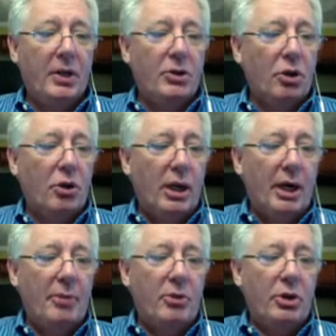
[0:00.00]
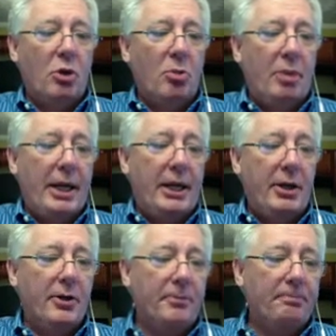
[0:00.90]
So I'm going to go back
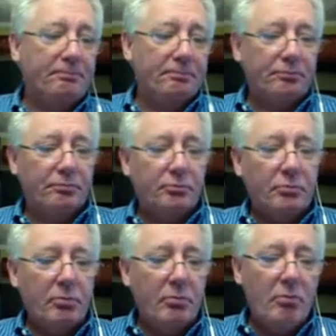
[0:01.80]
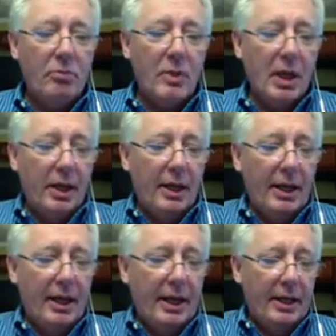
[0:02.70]
here,
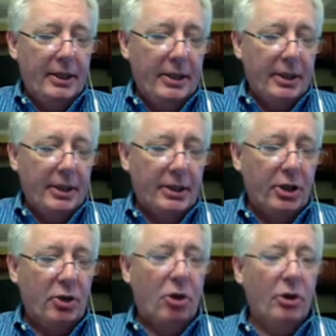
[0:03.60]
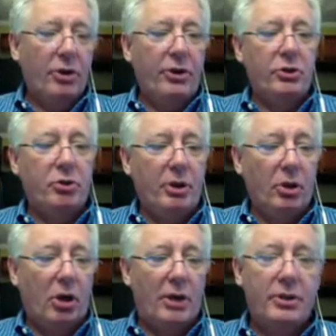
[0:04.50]
and yes, I know all the things will be
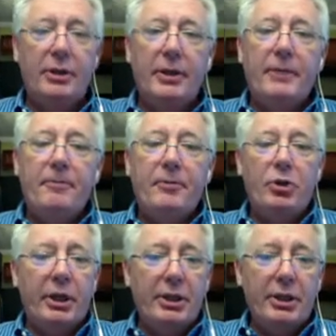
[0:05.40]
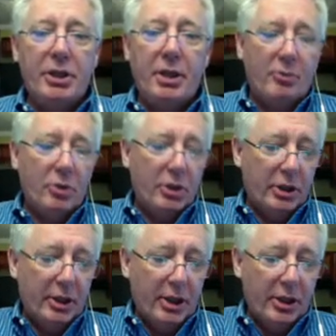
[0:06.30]
lost. So this time I'm going to
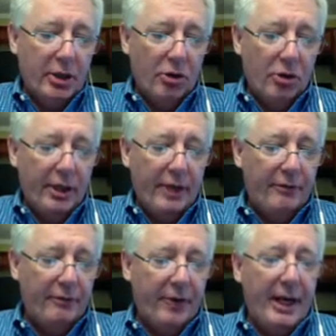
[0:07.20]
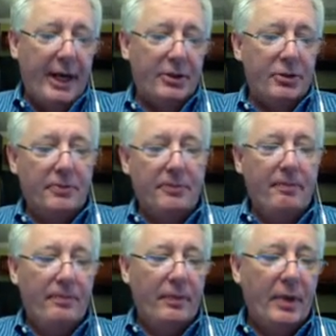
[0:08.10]
click down here on advanced.
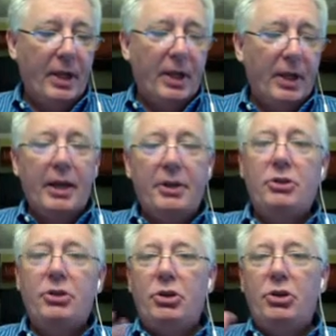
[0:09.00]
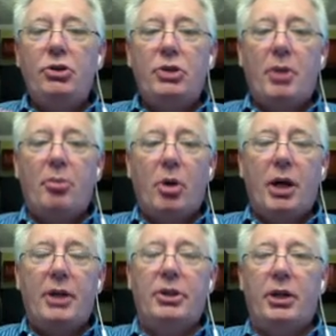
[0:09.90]
And this is a two-step
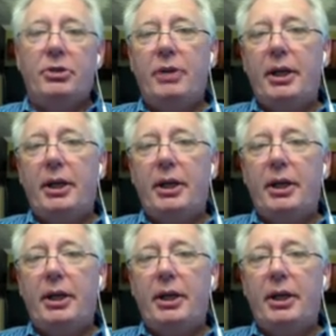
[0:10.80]
process.